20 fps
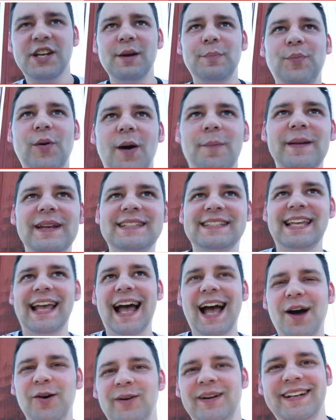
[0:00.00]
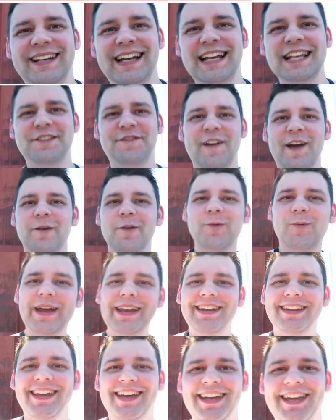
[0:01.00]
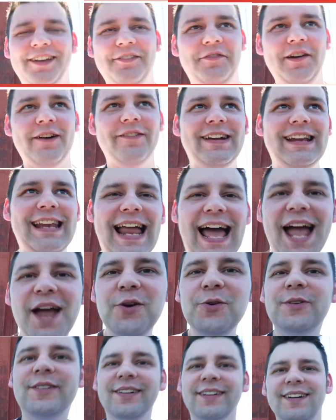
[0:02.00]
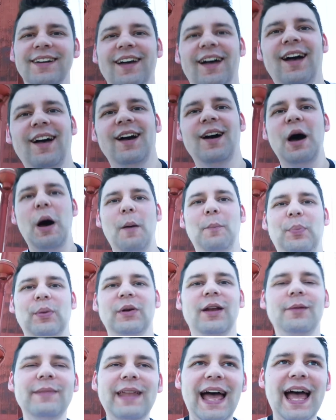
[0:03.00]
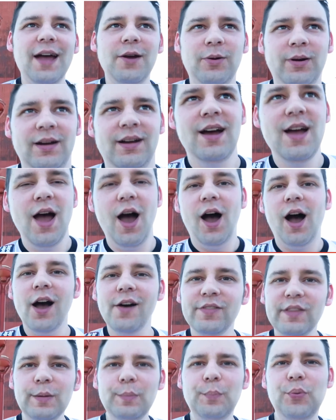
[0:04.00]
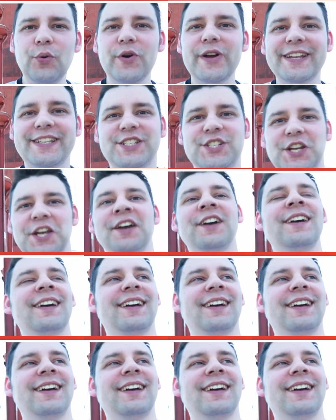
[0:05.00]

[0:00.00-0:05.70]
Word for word: can probably tell, it's very windy, very loud, but I'm now on the bridge.